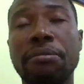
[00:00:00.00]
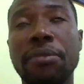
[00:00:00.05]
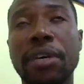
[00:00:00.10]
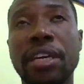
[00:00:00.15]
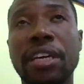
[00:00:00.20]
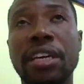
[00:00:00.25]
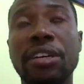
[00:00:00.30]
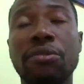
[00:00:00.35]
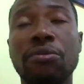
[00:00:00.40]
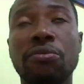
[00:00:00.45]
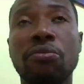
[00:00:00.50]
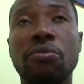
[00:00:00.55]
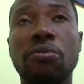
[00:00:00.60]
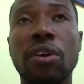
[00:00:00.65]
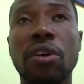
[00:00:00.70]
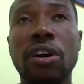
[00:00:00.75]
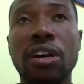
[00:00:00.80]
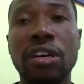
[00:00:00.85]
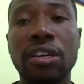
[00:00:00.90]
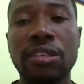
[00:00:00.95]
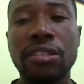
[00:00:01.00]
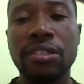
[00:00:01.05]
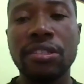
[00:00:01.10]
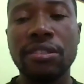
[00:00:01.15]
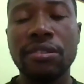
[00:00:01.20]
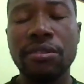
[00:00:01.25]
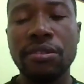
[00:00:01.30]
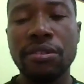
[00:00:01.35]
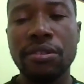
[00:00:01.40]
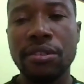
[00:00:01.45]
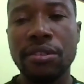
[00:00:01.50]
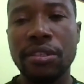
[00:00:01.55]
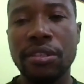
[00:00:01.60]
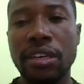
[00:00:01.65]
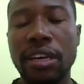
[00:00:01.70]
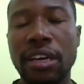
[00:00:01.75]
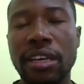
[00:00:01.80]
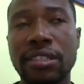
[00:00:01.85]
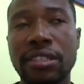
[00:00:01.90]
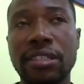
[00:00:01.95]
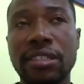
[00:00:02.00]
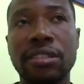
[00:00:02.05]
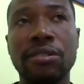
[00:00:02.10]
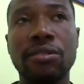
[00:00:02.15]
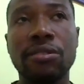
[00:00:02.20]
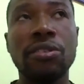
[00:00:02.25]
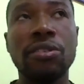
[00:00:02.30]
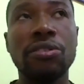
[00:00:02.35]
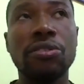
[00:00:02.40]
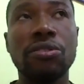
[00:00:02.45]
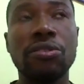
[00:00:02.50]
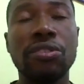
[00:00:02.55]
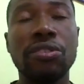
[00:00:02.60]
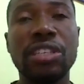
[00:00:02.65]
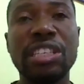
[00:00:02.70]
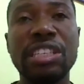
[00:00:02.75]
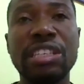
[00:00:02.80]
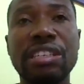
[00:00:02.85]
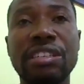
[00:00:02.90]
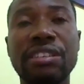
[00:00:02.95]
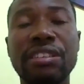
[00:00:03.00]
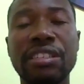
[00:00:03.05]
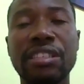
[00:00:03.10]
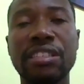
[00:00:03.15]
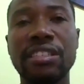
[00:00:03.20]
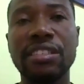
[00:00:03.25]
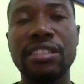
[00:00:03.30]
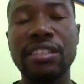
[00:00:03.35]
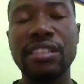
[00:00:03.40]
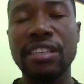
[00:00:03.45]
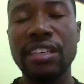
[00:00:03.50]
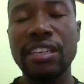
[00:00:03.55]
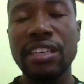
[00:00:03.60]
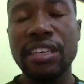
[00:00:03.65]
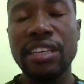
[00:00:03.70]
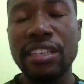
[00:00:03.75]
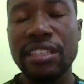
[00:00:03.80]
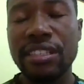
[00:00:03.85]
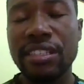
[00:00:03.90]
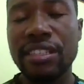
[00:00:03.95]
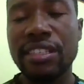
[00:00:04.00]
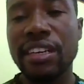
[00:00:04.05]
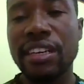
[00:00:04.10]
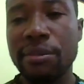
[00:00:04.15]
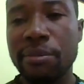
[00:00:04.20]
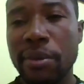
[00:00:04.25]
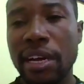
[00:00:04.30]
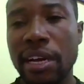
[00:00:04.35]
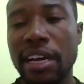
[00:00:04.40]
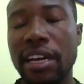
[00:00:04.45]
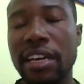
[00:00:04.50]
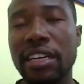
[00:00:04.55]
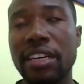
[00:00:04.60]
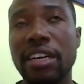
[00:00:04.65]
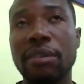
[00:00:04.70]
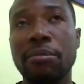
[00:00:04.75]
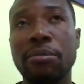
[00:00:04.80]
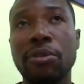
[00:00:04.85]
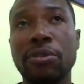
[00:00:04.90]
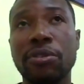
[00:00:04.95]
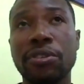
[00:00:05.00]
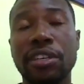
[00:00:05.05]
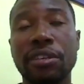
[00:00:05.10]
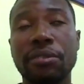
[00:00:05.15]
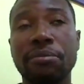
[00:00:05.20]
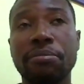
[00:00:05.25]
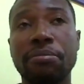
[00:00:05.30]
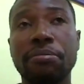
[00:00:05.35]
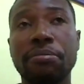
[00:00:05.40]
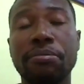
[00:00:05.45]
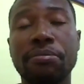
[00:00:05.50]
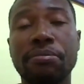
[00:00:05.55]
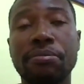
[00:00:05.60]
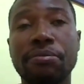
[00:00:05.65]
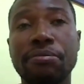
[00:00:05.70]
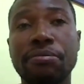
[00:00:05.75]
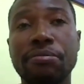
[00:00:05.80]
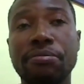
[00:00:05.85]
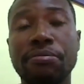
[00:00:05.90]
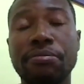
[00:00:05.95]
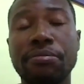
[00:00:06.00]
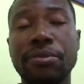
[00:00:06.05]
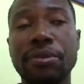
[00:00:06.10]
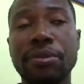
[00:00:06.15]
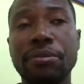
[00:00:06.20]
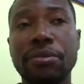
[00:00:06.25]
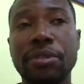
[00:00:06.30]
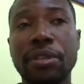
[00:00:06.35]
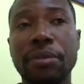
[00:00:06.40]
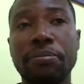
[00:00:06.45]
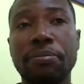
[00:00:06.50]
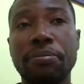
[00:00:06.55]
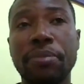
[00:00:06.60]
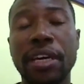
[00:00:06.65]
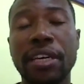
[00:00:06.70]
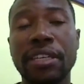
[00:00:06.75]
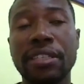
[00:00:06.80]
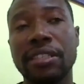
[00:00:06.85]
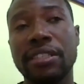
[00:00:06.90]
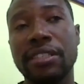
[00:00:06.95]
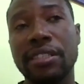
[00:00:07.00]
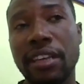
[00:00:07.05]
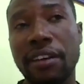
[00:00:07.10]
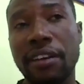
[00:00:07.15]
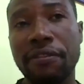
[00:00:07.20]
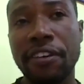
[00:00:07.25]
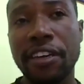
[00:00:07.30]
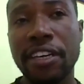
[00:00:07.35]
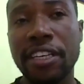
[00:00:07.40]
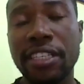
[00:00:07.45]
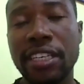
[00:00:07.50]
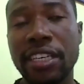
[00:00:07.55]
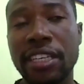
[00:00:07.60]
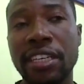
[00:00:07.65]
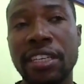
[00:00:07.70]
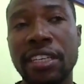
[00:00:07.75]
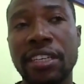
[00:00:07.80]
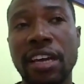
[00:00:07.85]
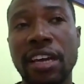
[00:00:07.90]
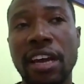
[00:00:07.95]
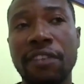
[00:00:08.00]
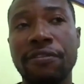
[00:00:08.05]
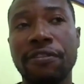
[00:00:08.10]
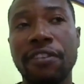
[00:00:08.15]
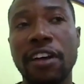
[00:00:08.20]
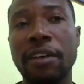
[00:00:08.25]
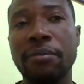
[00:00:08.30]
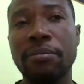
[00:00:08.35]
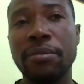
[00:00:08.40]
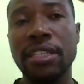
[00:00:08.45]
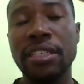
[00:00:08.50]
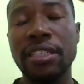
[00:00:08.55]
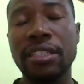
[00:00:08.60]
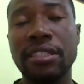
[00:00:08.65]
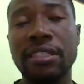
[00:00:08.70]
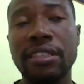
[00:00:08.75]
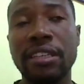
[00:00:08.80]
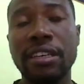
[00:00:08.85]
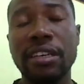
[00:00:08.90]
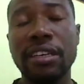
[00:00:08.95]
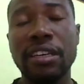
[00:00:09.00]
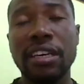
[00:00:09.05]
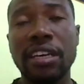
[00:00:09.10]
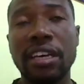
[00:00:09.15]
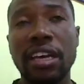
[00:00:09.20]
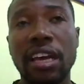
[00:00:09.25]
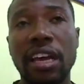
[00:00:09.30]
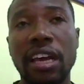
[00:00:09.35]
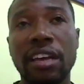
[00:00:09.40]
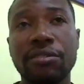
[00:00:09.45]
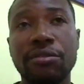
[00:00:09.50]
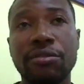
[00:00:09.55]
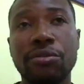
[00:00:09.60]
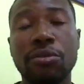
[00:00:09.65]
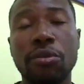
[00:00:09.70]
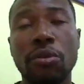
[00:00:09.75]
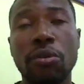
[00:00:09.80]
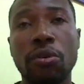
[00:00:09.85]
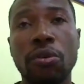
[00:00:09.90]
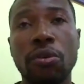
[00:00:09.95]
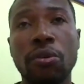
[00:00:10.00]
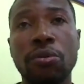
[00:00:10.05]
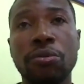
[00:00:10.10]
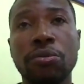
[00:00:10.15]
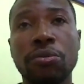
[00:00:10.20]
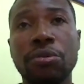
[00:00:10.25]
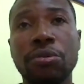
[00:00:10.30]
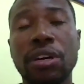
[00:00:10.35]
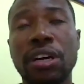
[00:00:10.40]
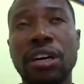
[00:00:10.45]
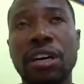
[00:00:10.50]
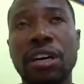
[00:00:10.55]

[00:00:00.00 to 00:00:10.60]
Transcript: make it worse, as it's going to increase stigma among the persons affected and their families. And so